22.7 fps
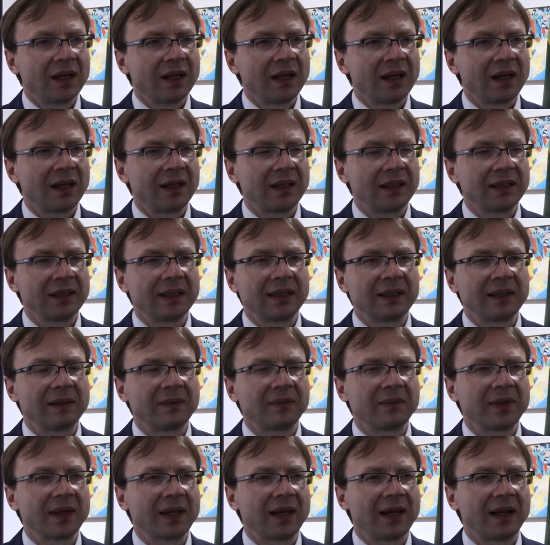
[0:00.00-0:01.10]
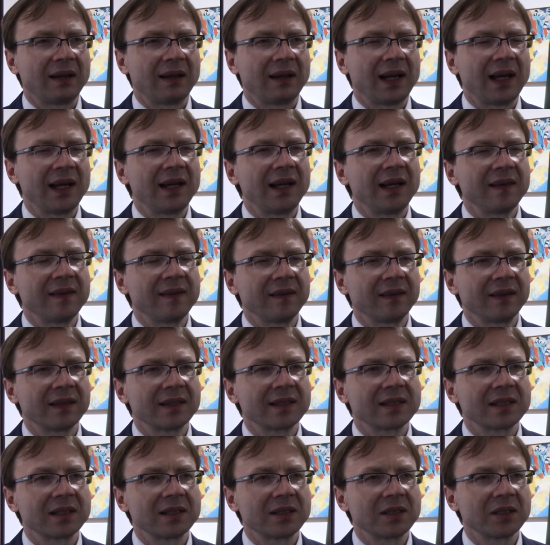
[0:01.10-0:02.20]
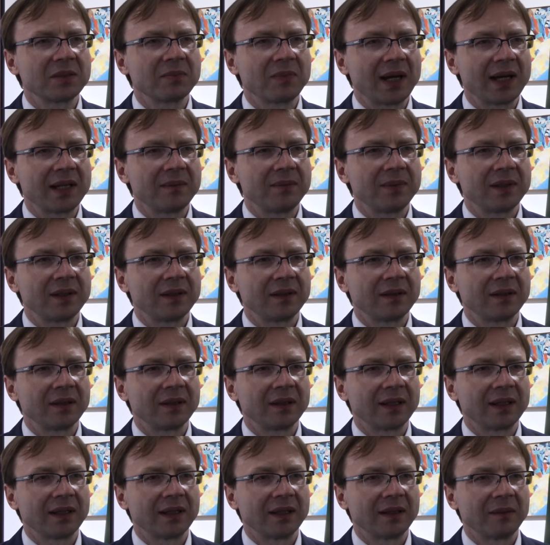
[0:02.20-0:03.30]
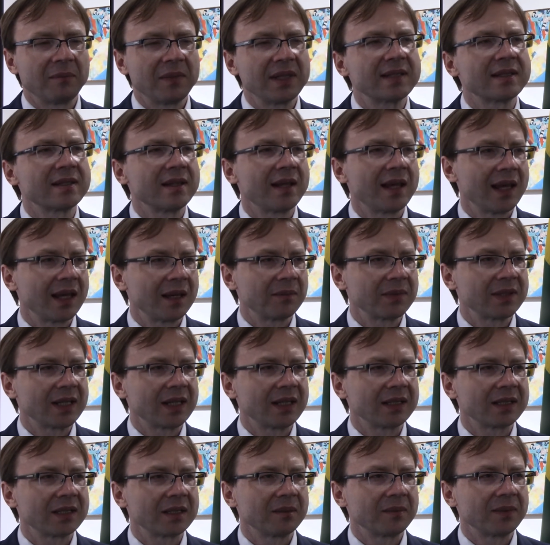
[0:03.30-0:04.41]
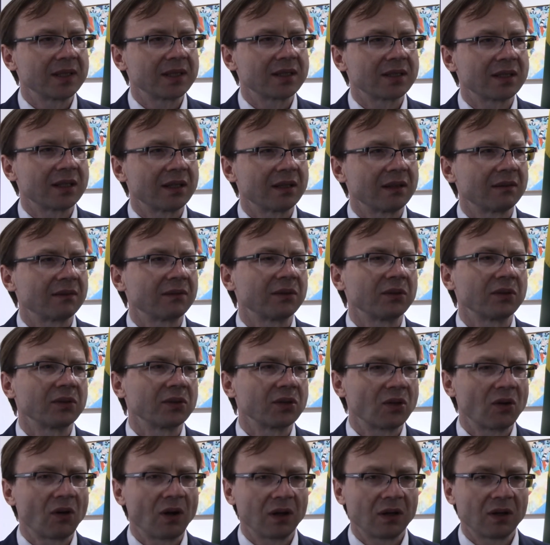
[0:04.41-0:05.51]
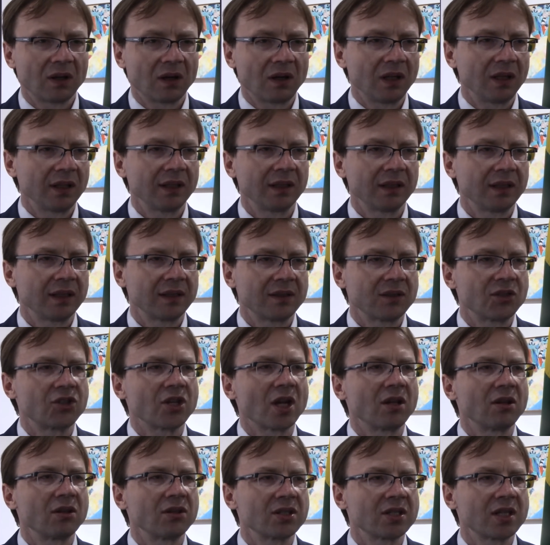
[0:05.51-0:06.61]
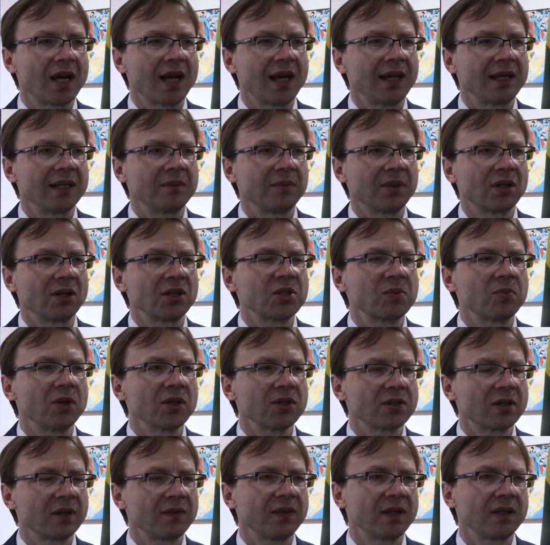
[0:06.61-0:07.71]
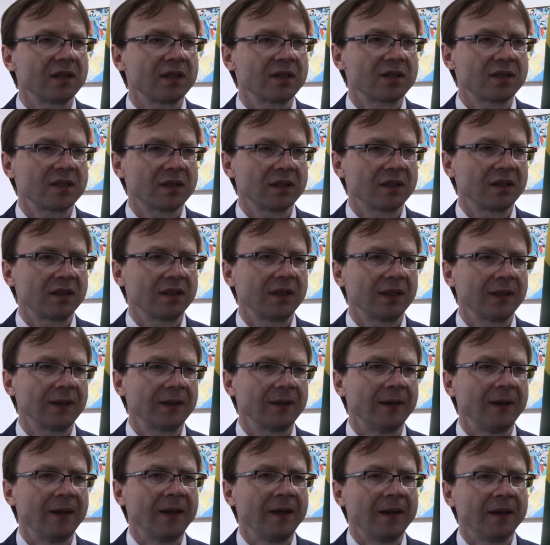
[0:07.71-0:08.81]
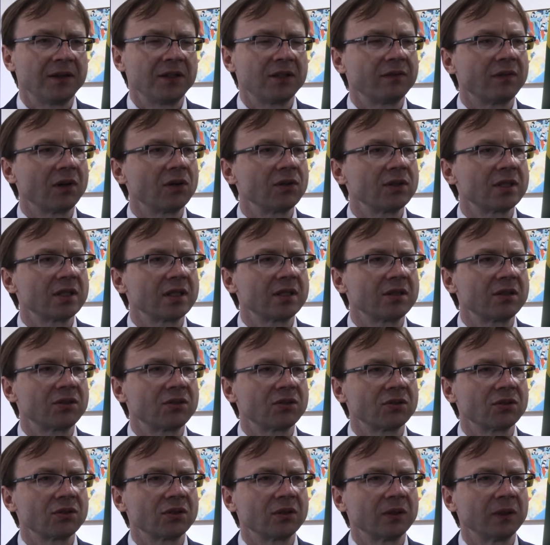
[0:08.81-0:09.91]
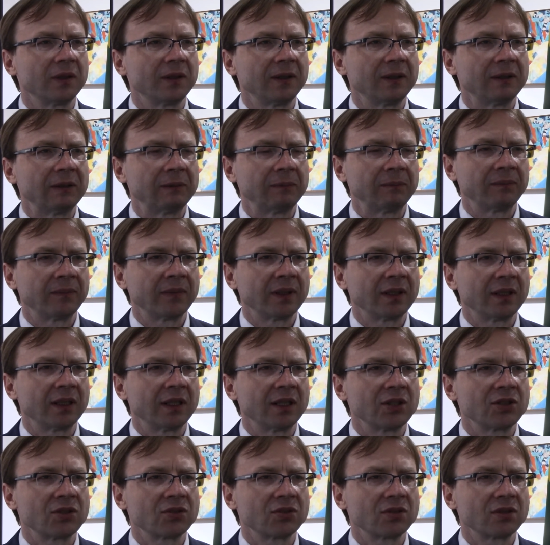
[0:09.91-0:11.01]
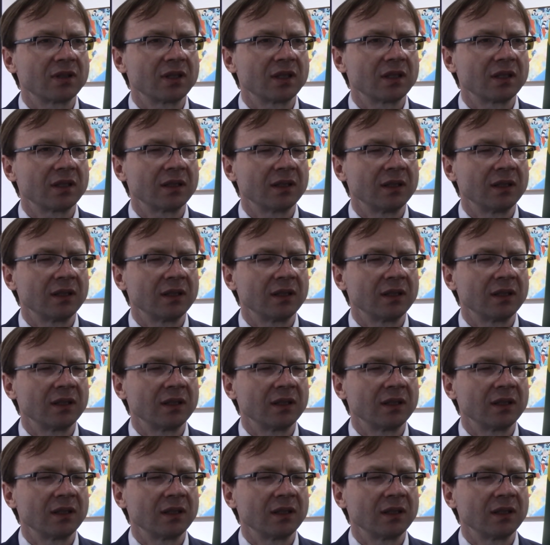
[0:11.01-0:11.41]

I think it might be misnamed a little bit, calling it genocide, because most of it is still devoted to the